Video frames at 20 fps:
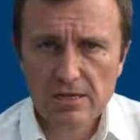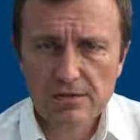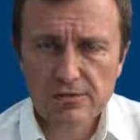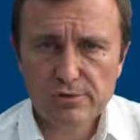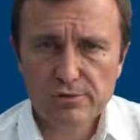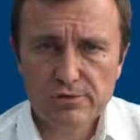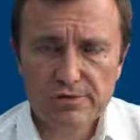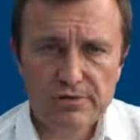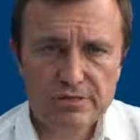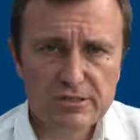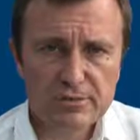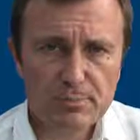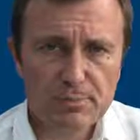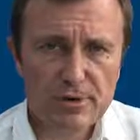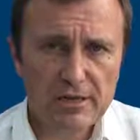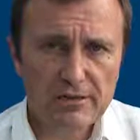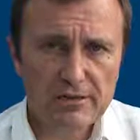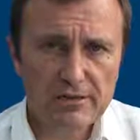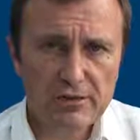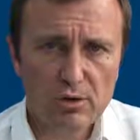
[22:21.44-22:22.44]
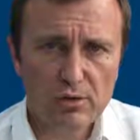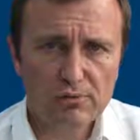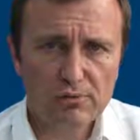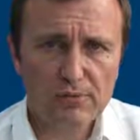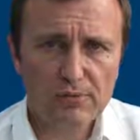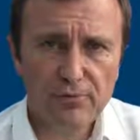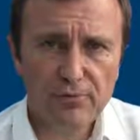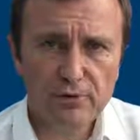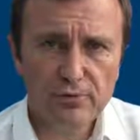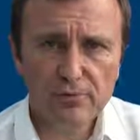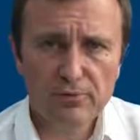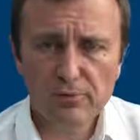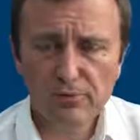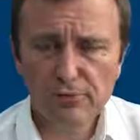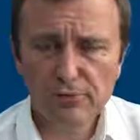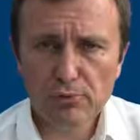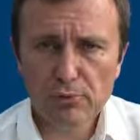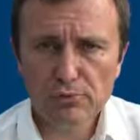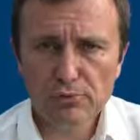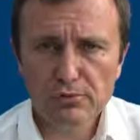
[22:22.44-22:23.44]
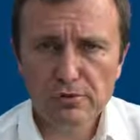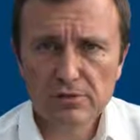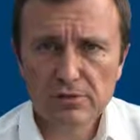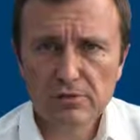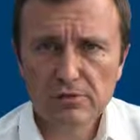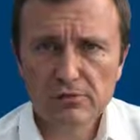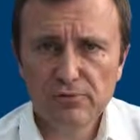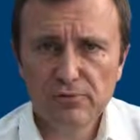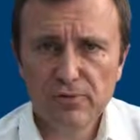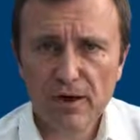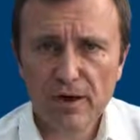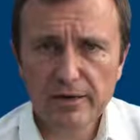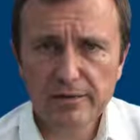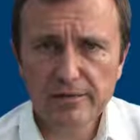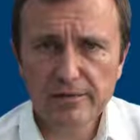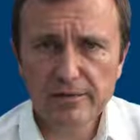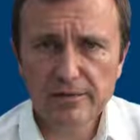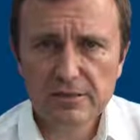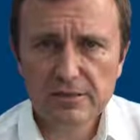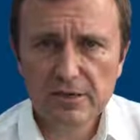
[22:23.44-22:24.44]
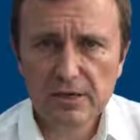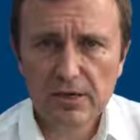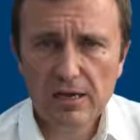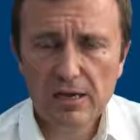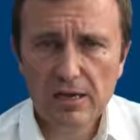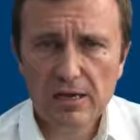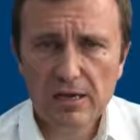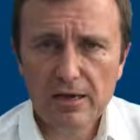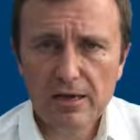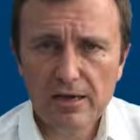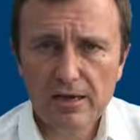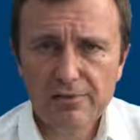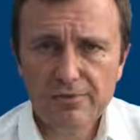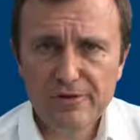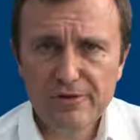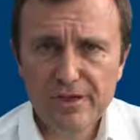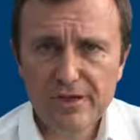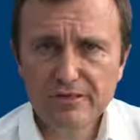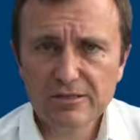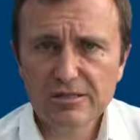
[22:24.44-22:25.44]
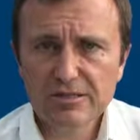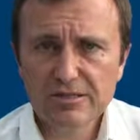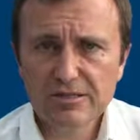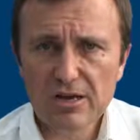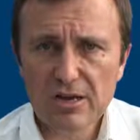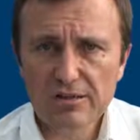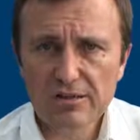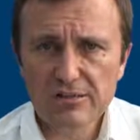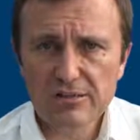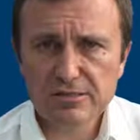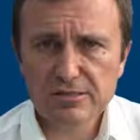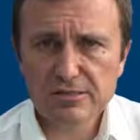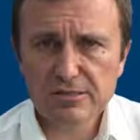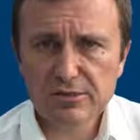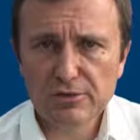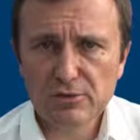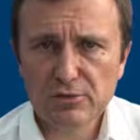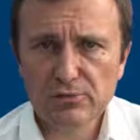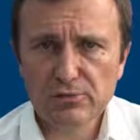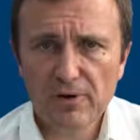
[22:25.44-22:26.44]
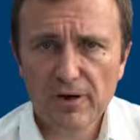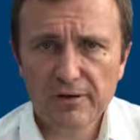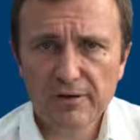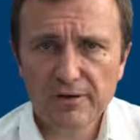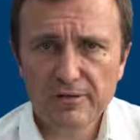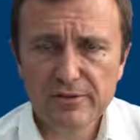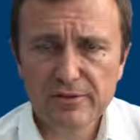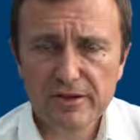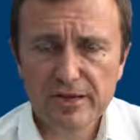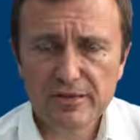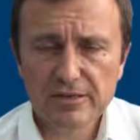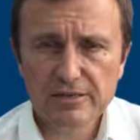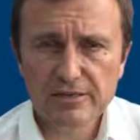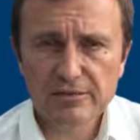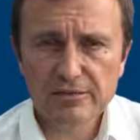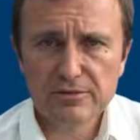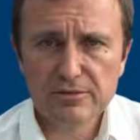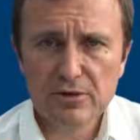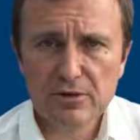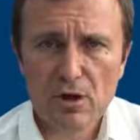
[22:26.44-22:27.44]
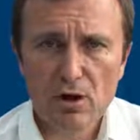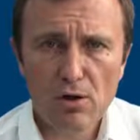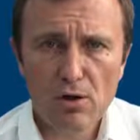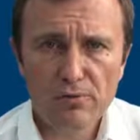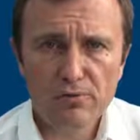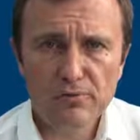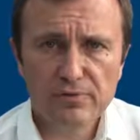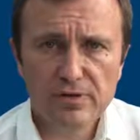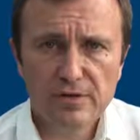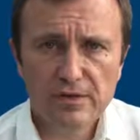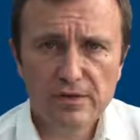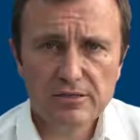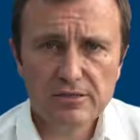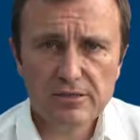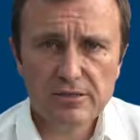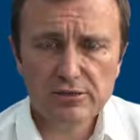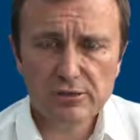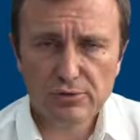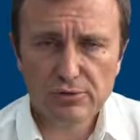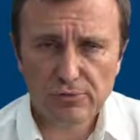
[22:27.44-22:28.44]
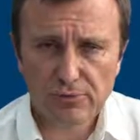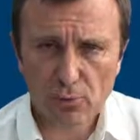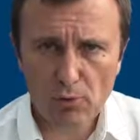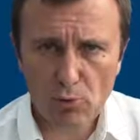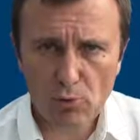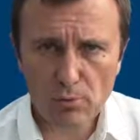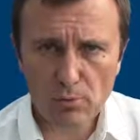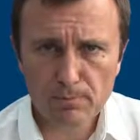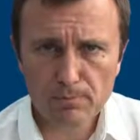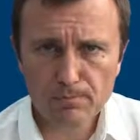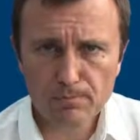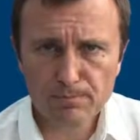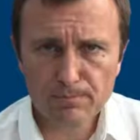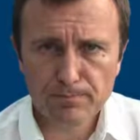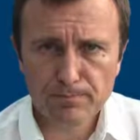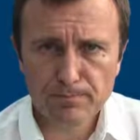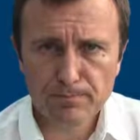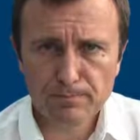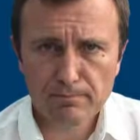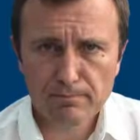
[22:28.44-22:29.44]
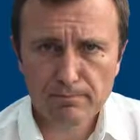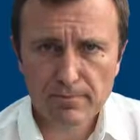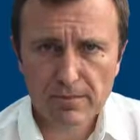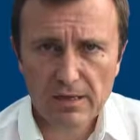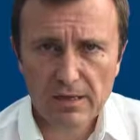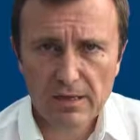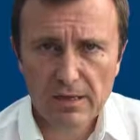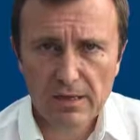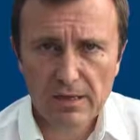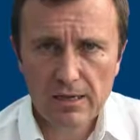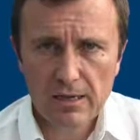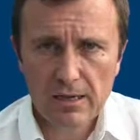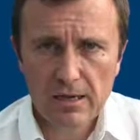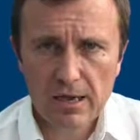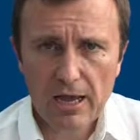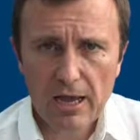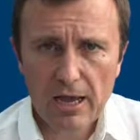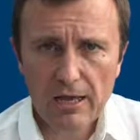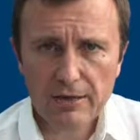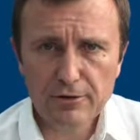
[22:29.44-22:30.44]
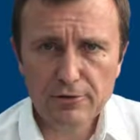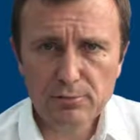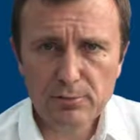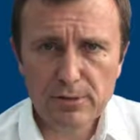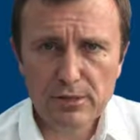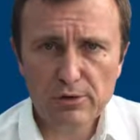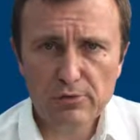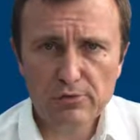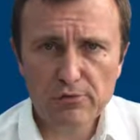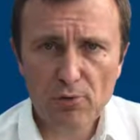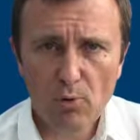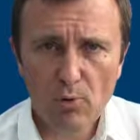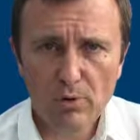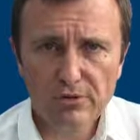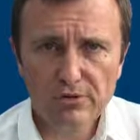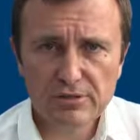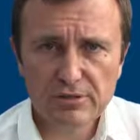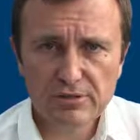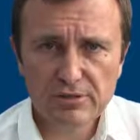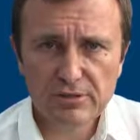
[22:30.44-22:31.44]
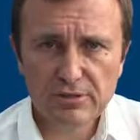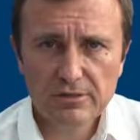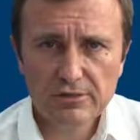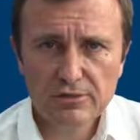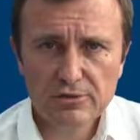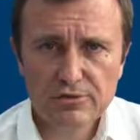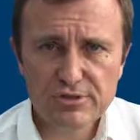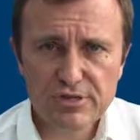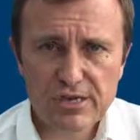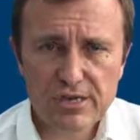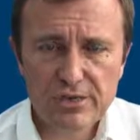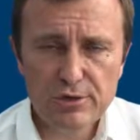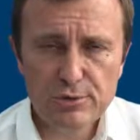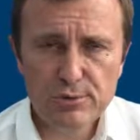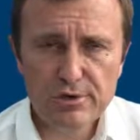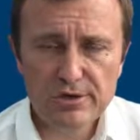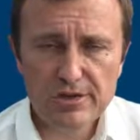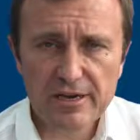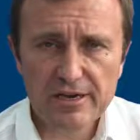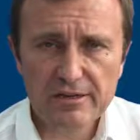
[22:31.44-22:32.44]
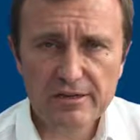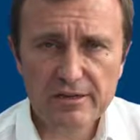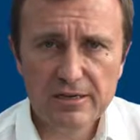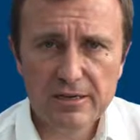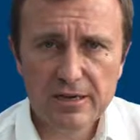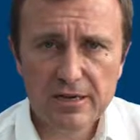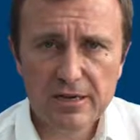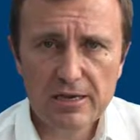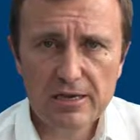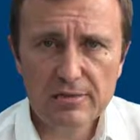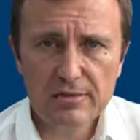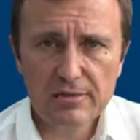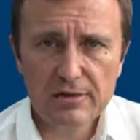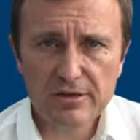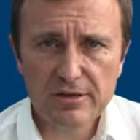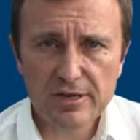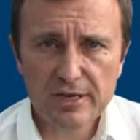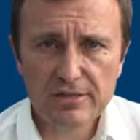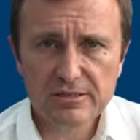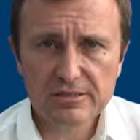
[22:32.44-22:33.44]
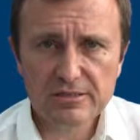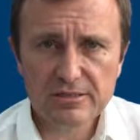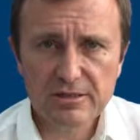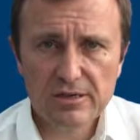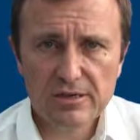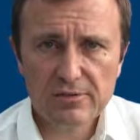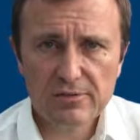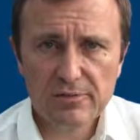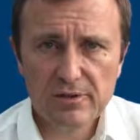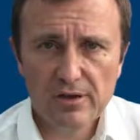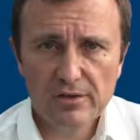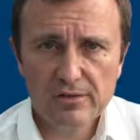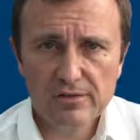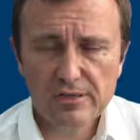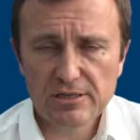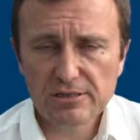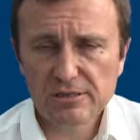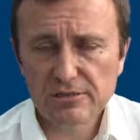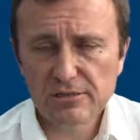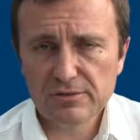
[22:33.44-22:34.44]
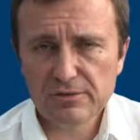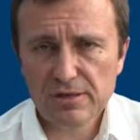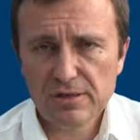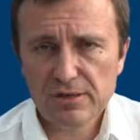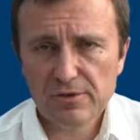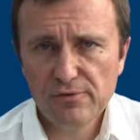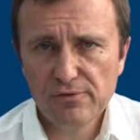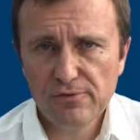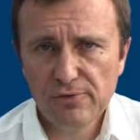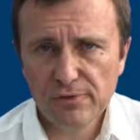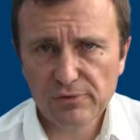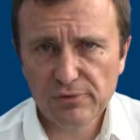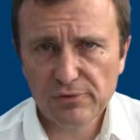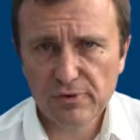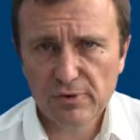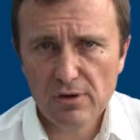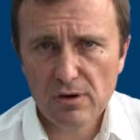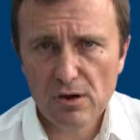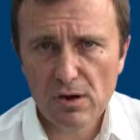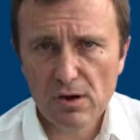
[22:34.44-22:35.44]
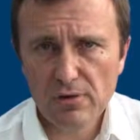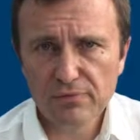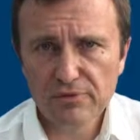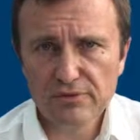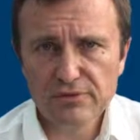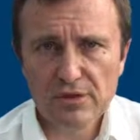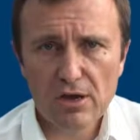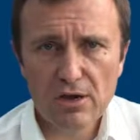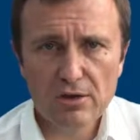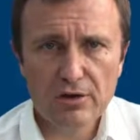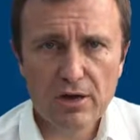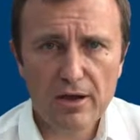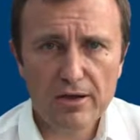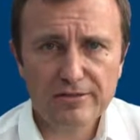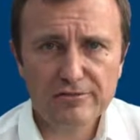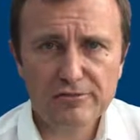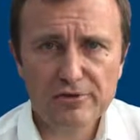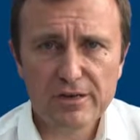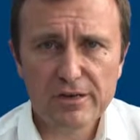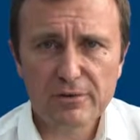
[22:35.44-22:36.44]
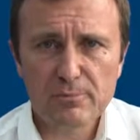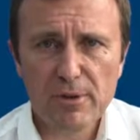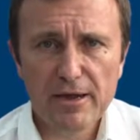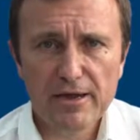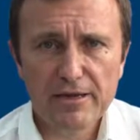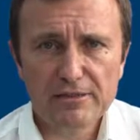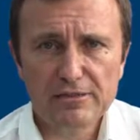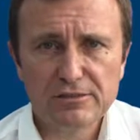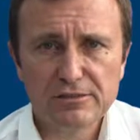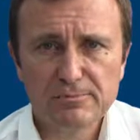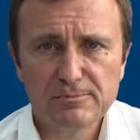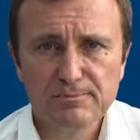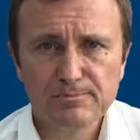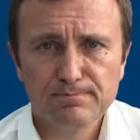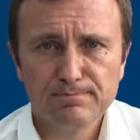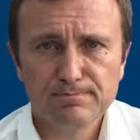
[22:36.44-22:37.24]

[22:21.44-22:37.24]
So there is plenty of food for thought to find in the exercises that you'll find at the end of session 4. And we look forward to seeing you again in the next session 5th of this online training package.